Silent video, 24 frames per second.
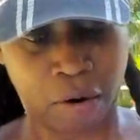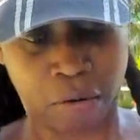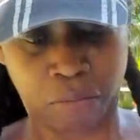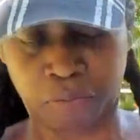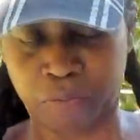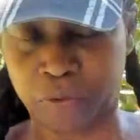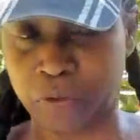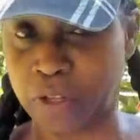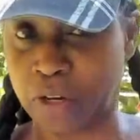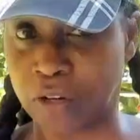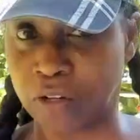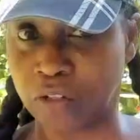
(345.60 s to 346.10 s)

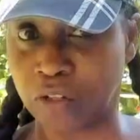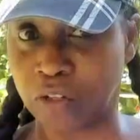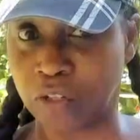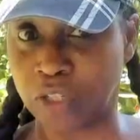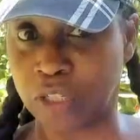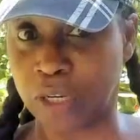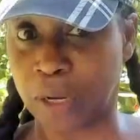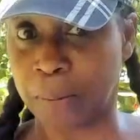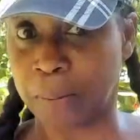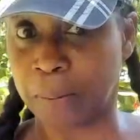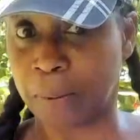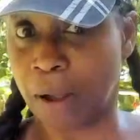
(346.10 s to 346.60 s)

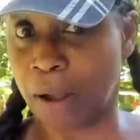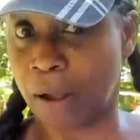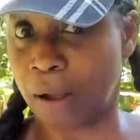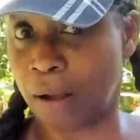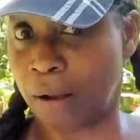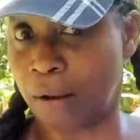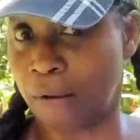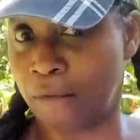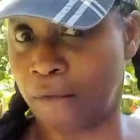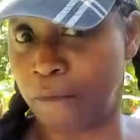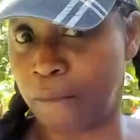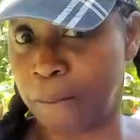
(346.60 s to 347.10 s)
citizenship
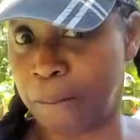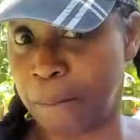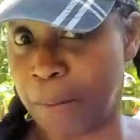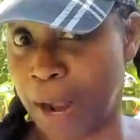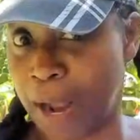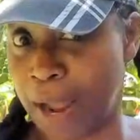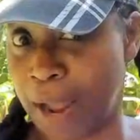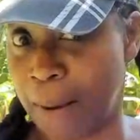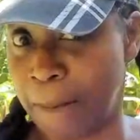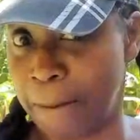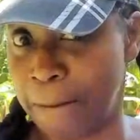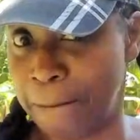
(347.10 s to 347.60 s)

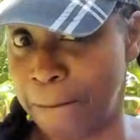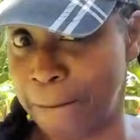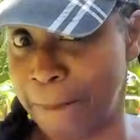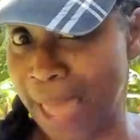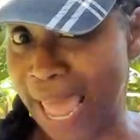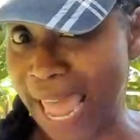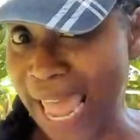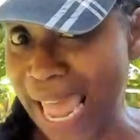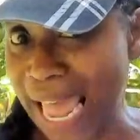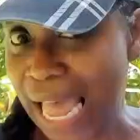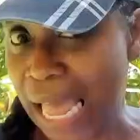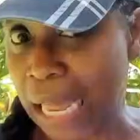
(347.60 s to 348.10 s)
by a
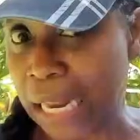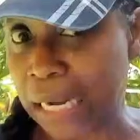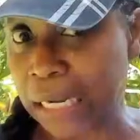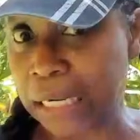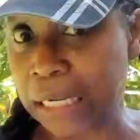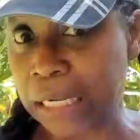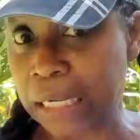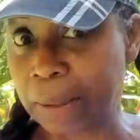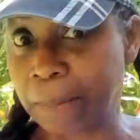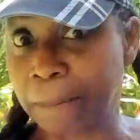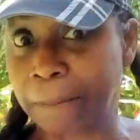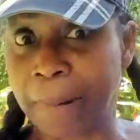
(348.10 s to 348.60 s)
man
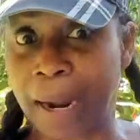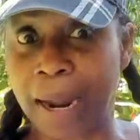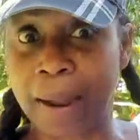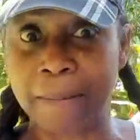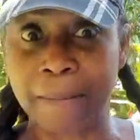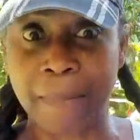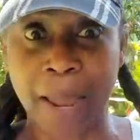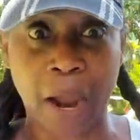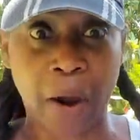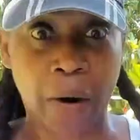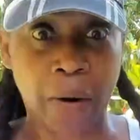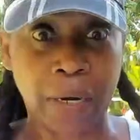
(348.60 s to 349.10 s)
by
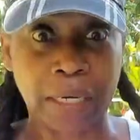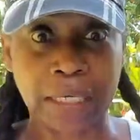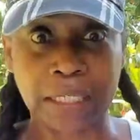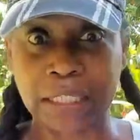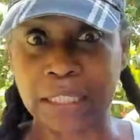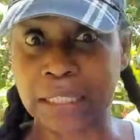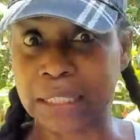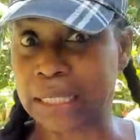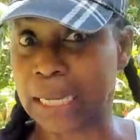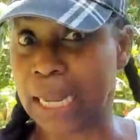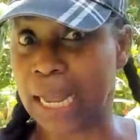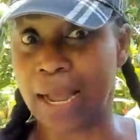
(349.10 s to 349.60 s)

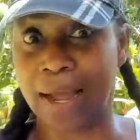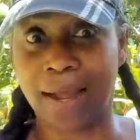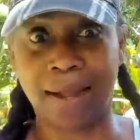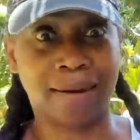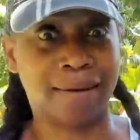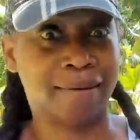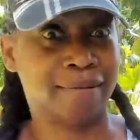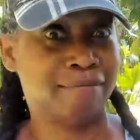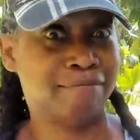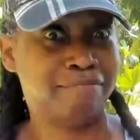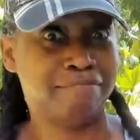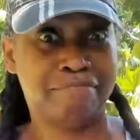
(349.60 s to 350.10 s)
marriage.
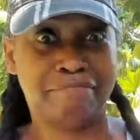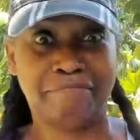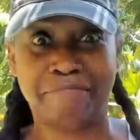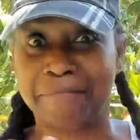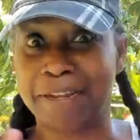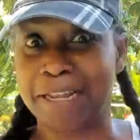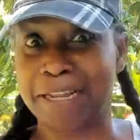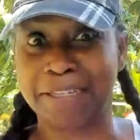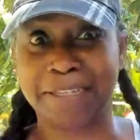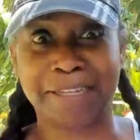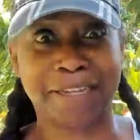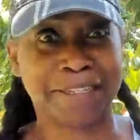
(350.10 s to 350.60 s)

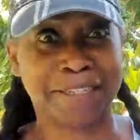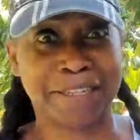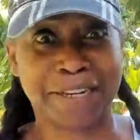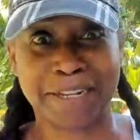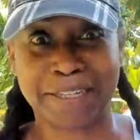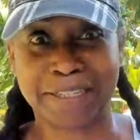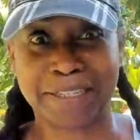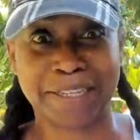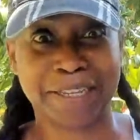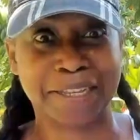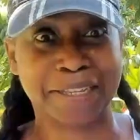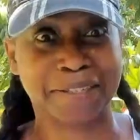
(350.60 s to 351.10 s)
It doesn't
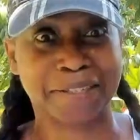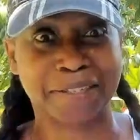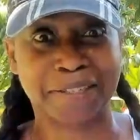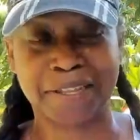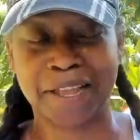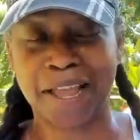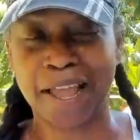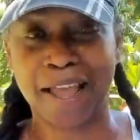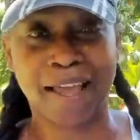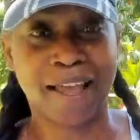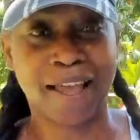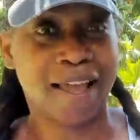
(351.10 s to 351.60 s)
exist.
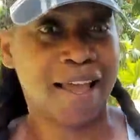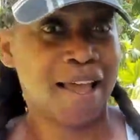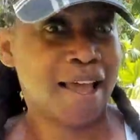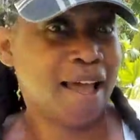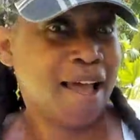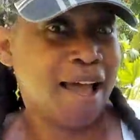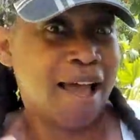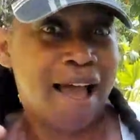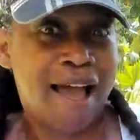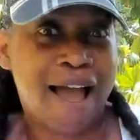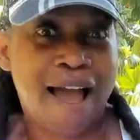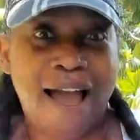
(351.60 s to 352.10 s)

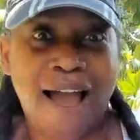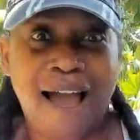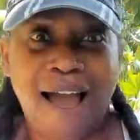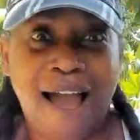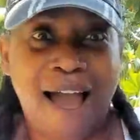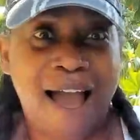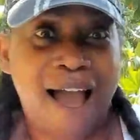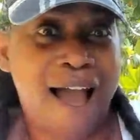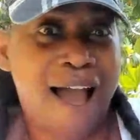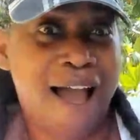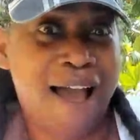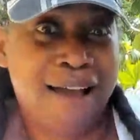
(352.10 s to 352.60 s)

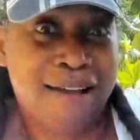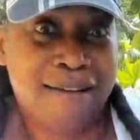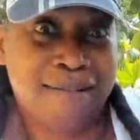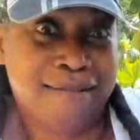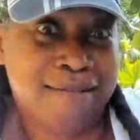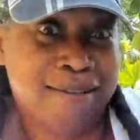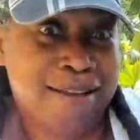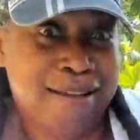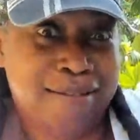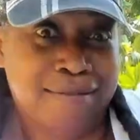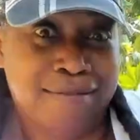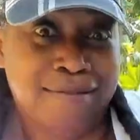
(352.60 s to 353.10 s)

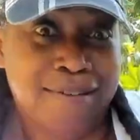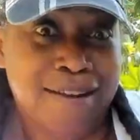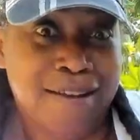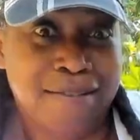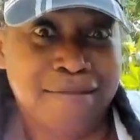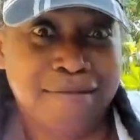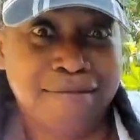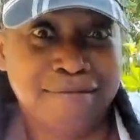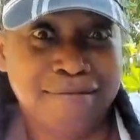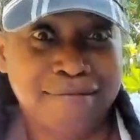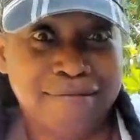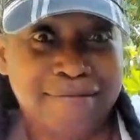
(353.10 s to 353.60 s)
I don't
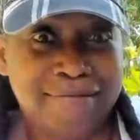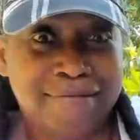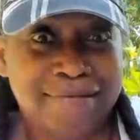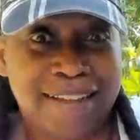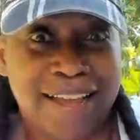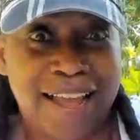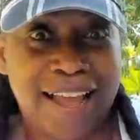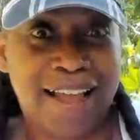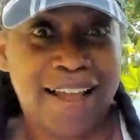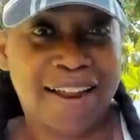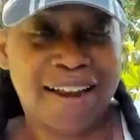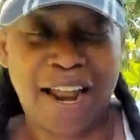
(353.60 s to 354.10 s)
know.
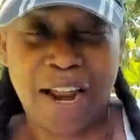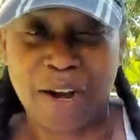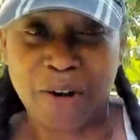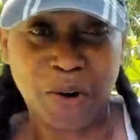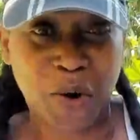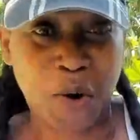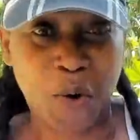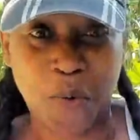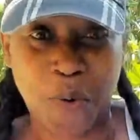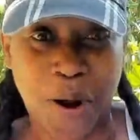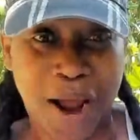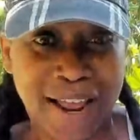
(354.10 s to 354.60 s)
I
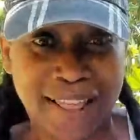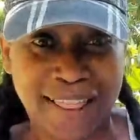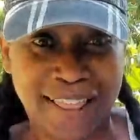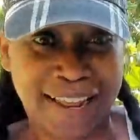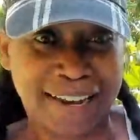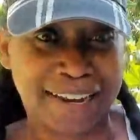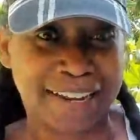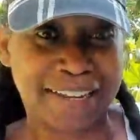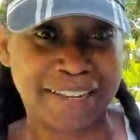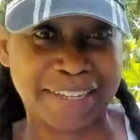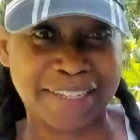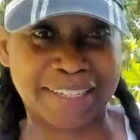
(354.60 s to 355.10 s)
don't know why
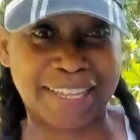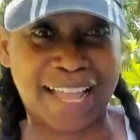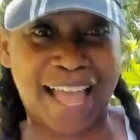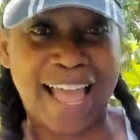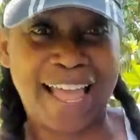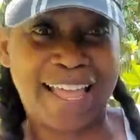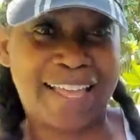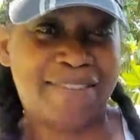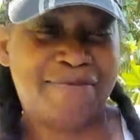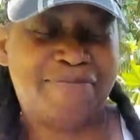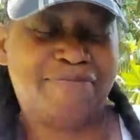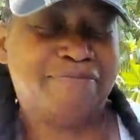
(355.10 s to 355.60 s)
that is.
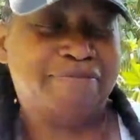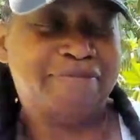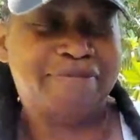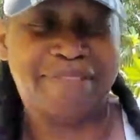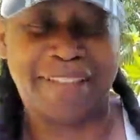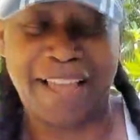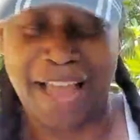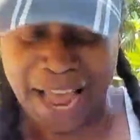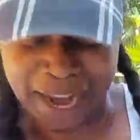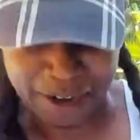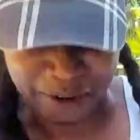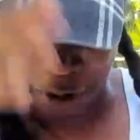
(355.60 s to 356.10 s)
I
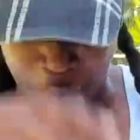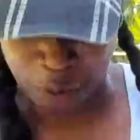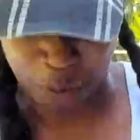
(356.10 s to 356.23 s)
don't know